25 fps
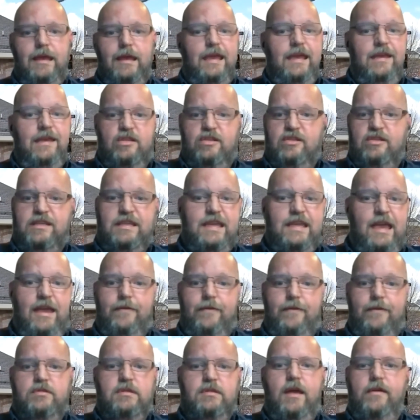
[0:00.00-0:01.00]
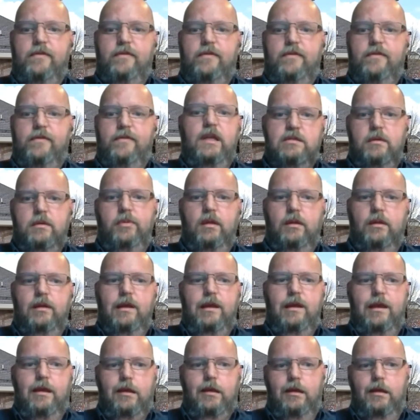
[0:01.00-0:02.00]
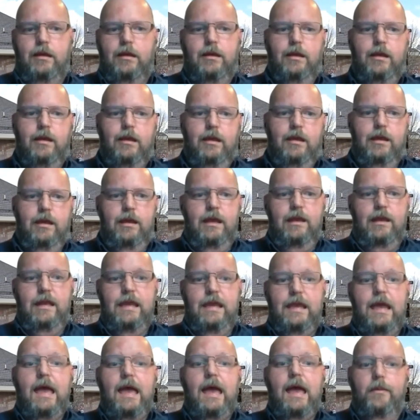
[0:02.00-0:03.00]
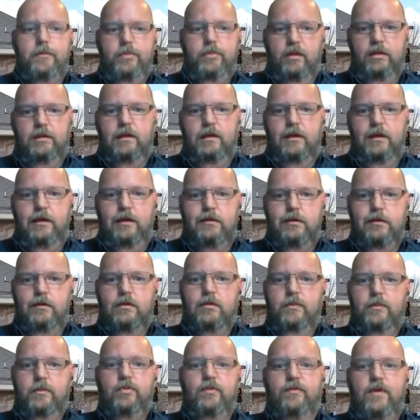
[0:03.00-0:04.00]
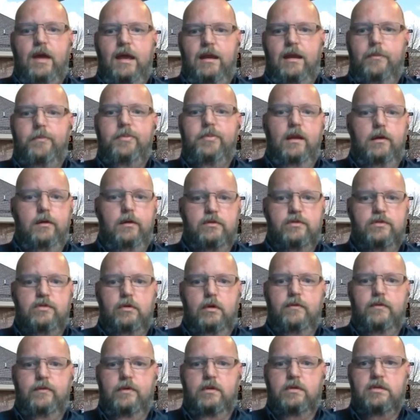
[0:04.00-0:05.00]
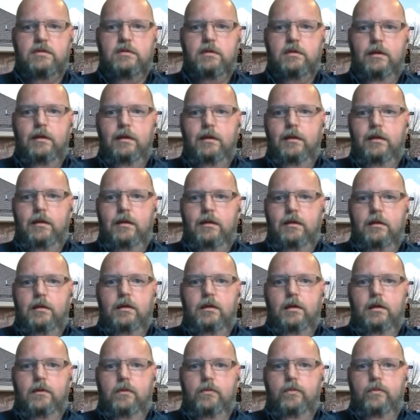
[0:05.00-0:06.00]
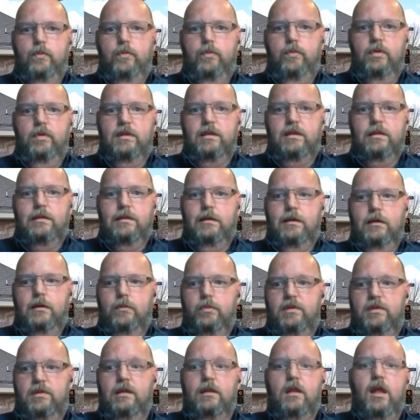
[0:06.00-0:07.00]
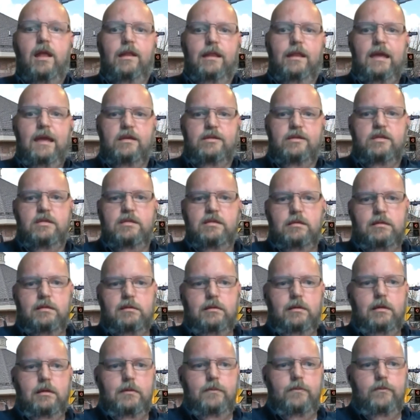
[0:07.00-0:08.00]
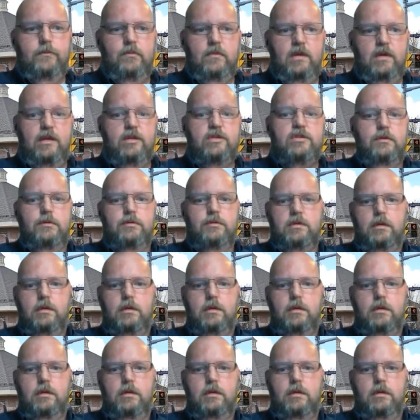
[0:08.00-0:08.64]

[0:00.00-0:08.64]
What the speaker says: It just gave us that flexibility and the ability to provide a better service with a lot less issues